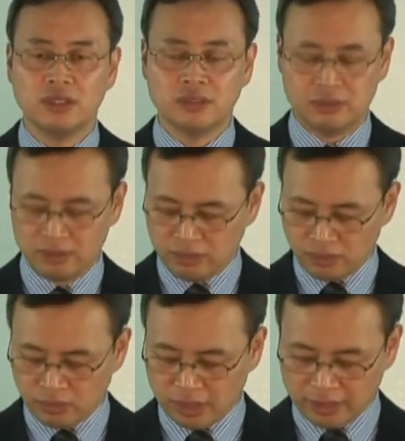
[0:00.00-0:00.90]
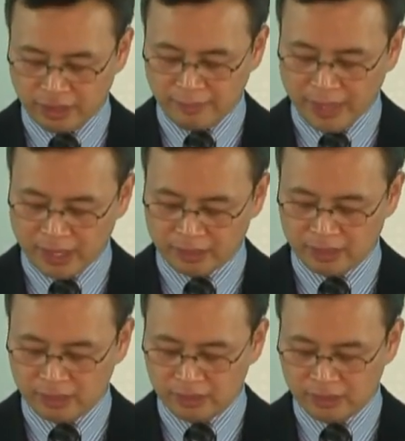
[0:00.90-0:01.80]
that you
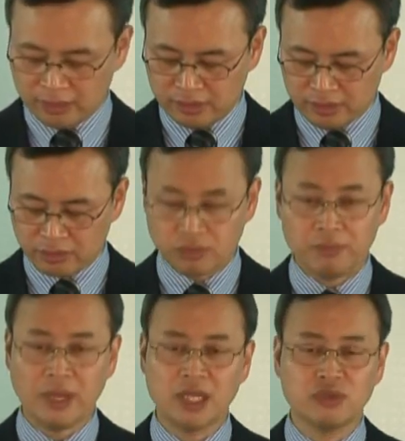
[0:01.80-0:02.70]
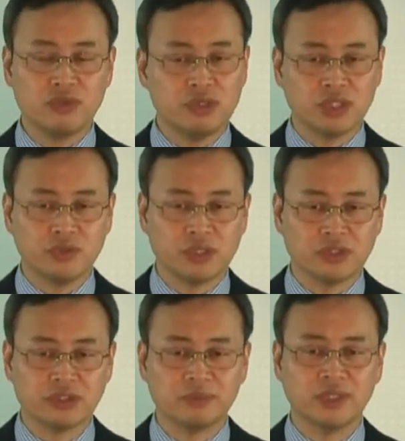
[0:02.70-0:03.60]
may know that
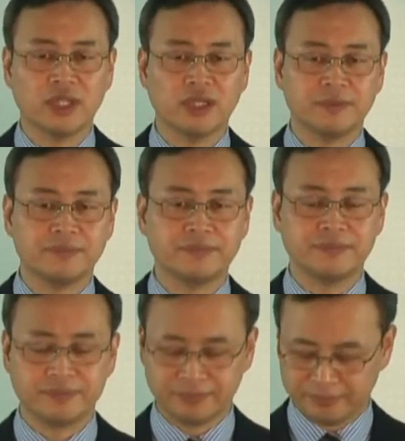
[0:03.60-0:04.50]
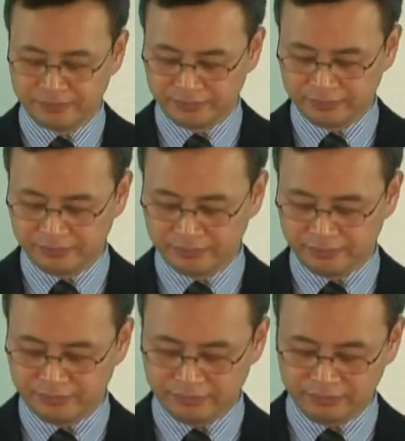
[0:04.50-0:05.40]
you have
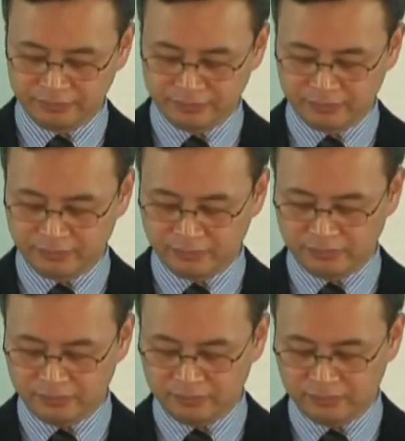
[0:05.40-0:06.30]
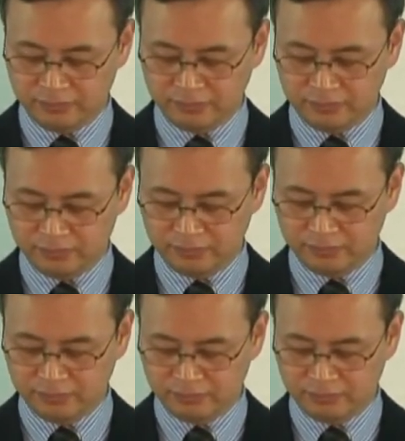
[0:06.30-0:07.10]
eternal life.